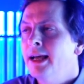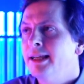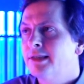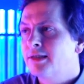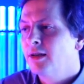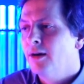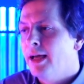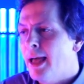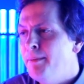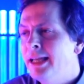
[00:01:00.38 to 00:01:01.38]
it's
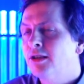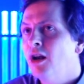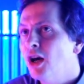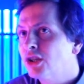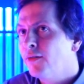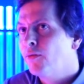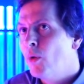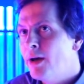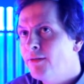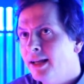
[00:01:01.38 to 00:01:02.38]
emit a lot of
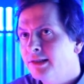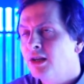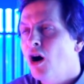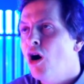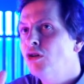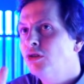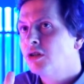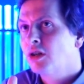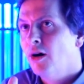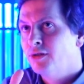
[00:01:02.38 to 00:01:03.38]
wavelengths
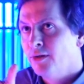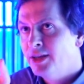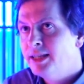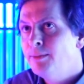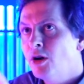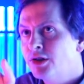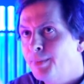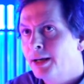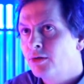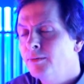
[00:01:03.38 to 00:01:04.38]
out of the visible
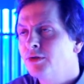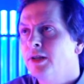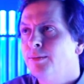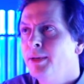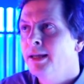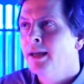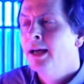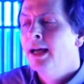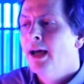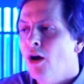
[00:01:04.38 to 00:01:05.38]
spectrum, so it means
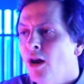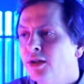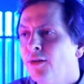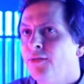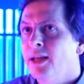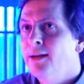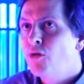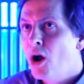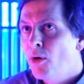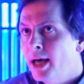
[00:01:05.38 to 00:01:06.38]
a lot of
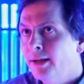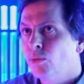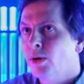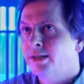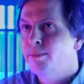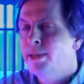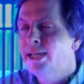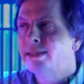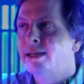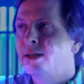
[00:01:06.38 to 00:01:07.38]
infrared was
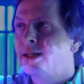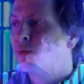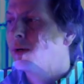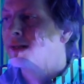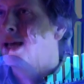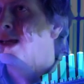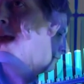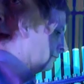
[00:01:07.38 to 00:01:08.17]
emitted, and it was like